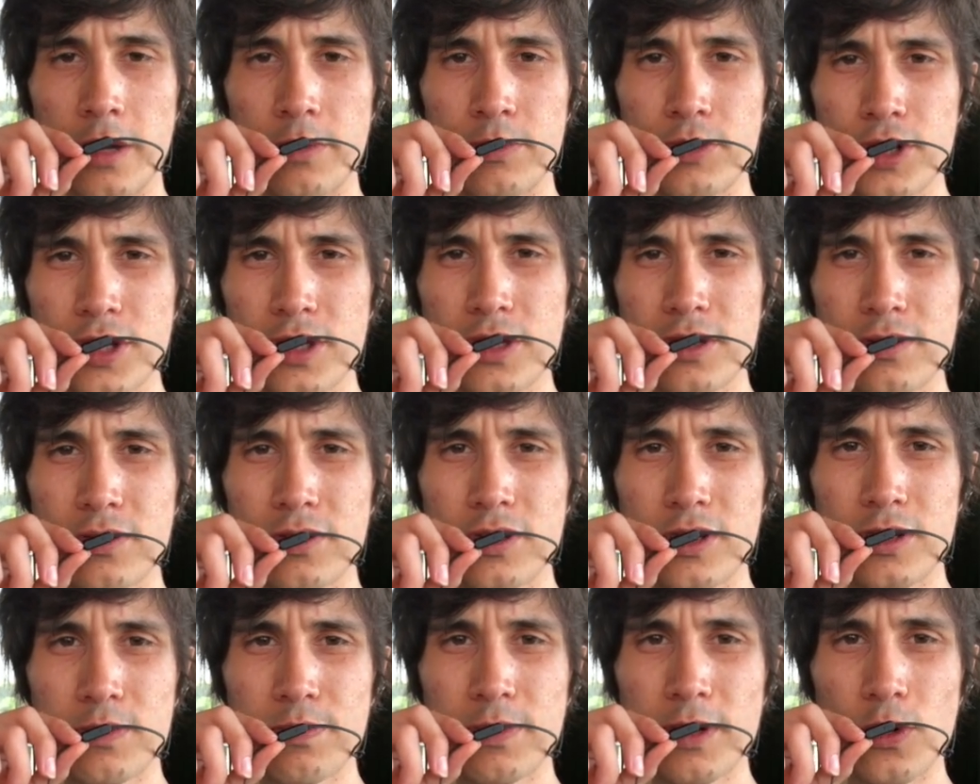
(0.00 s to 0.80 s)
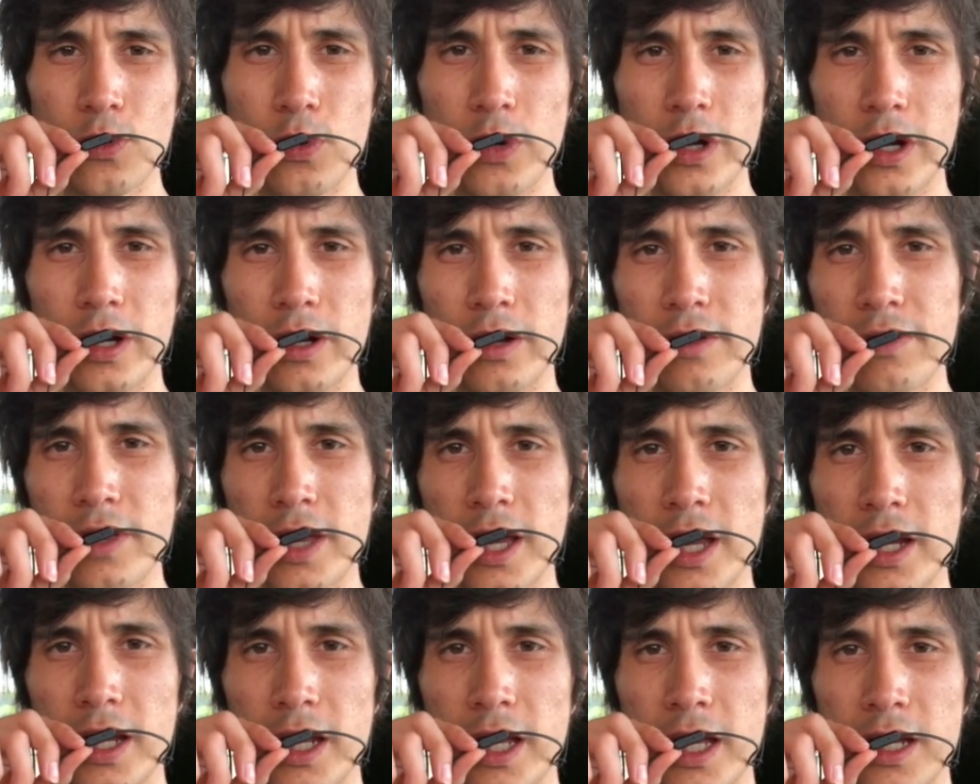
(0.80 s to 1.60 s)
just be wary of
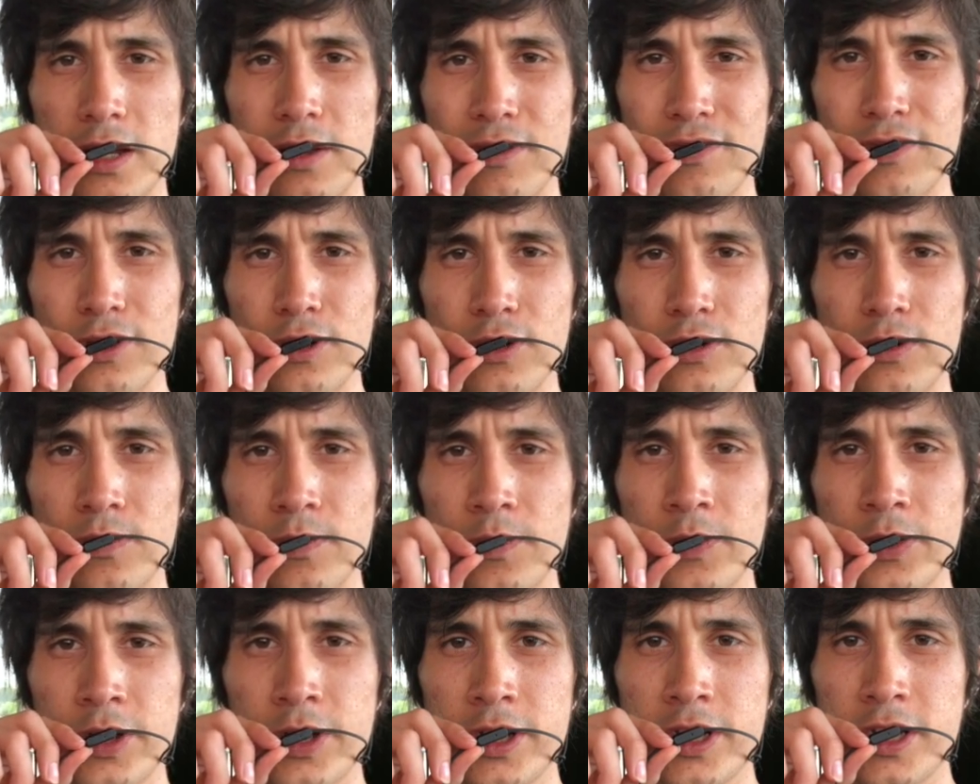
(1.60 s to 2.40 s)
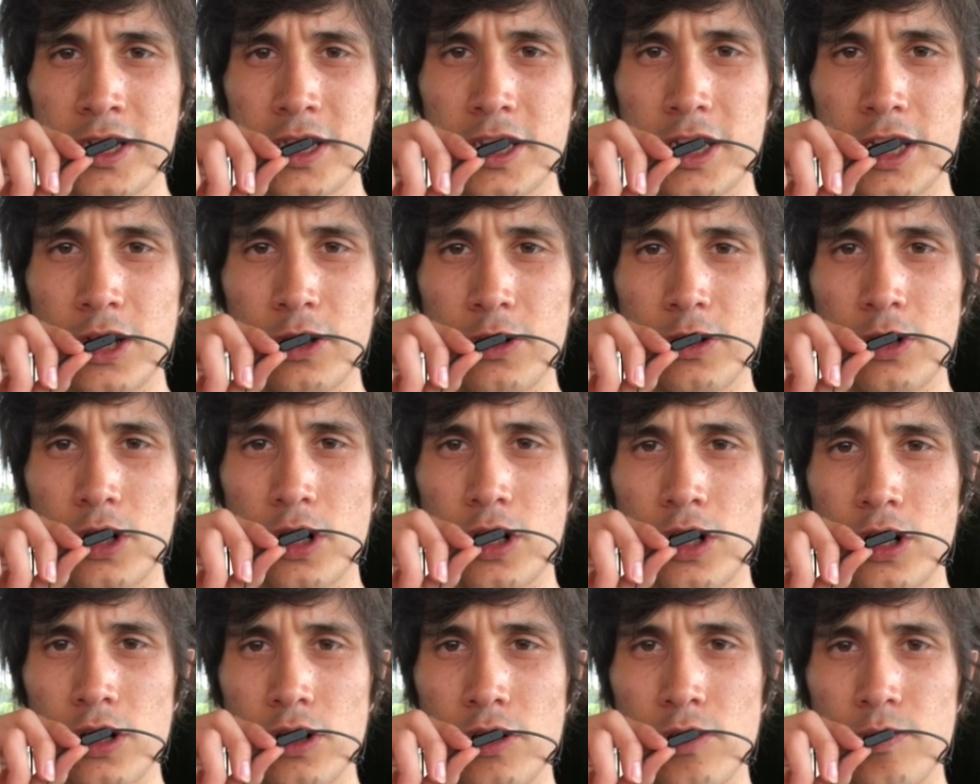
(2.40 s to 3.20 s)
that. And if you
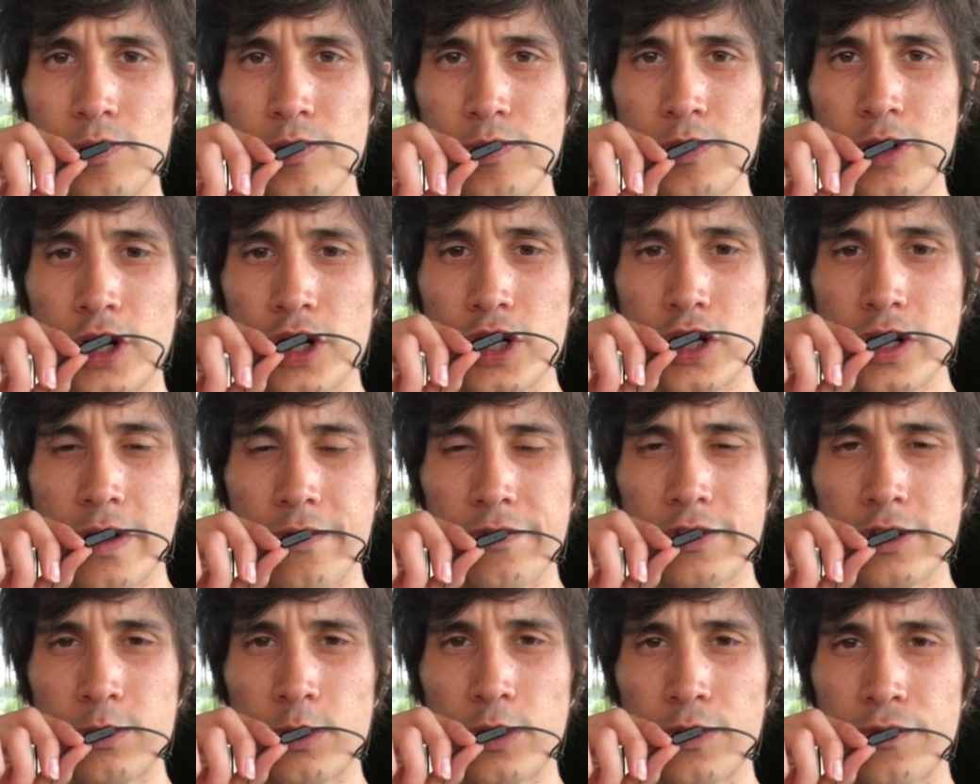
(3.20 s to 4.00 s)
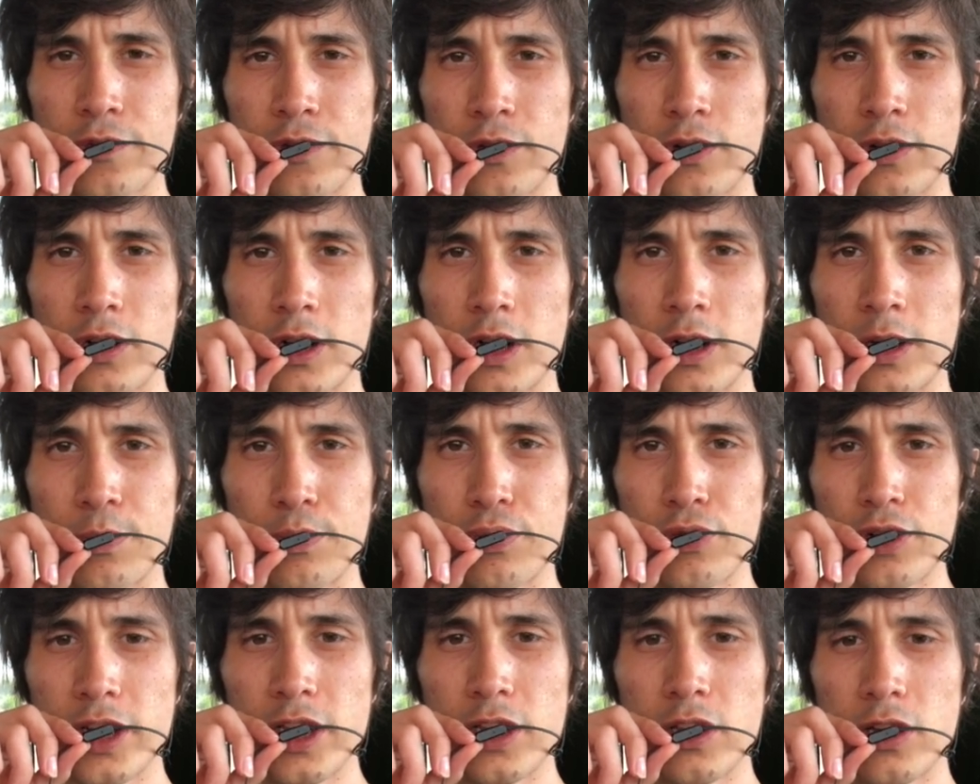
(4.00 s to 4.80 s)
are uncomfortable for a
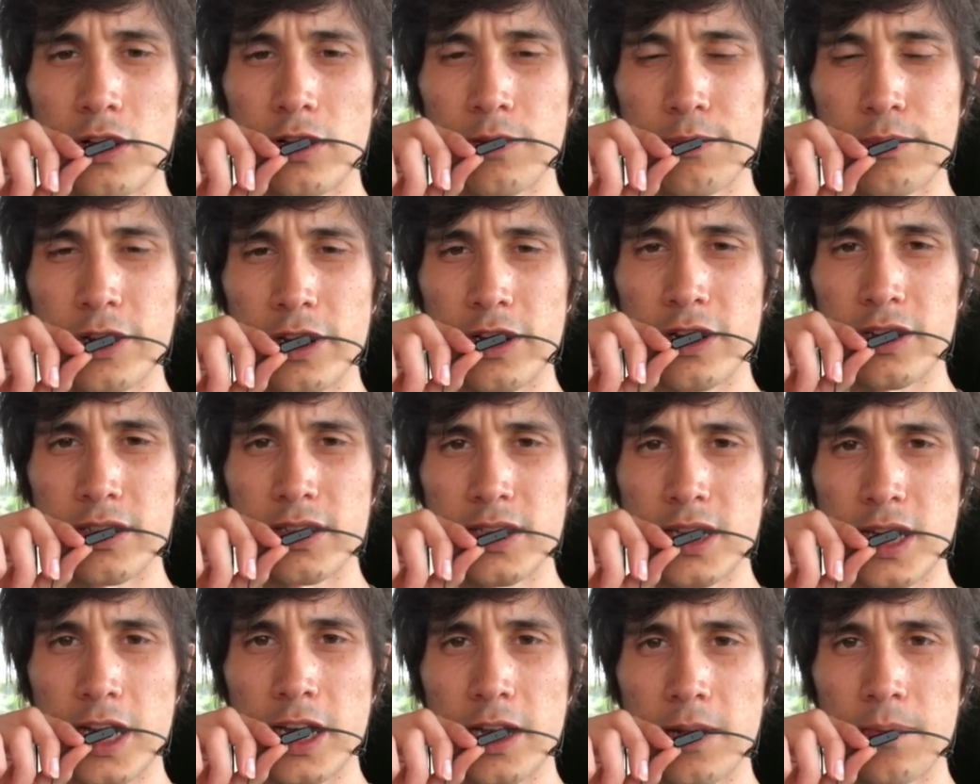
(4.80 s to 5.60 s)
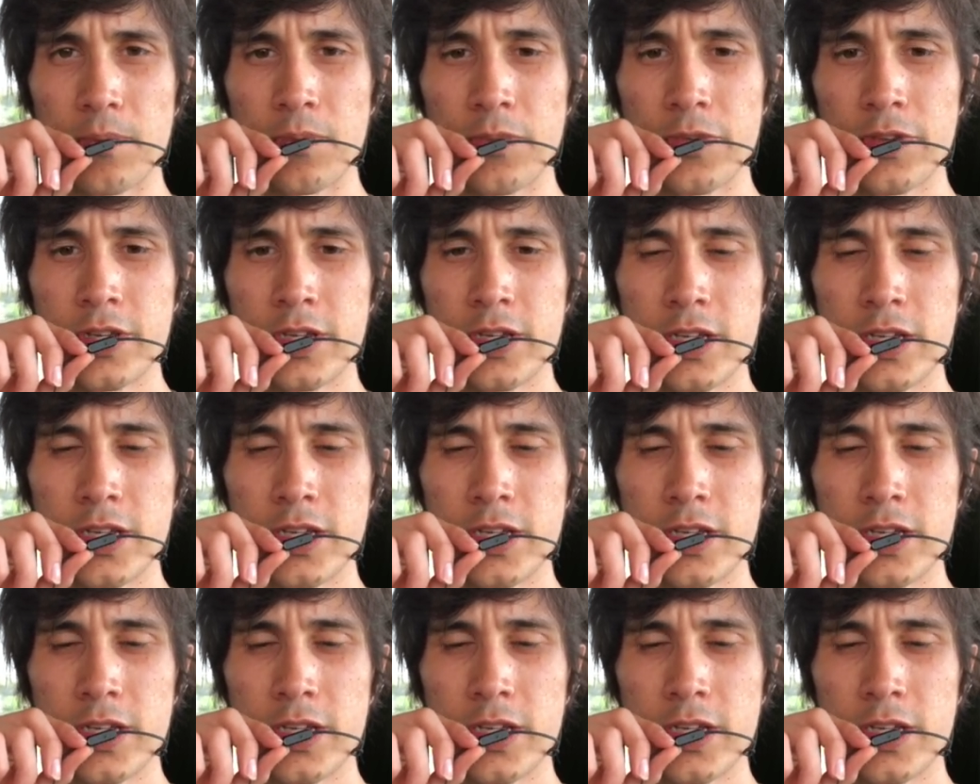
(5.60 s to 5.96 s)
pretty long period of time,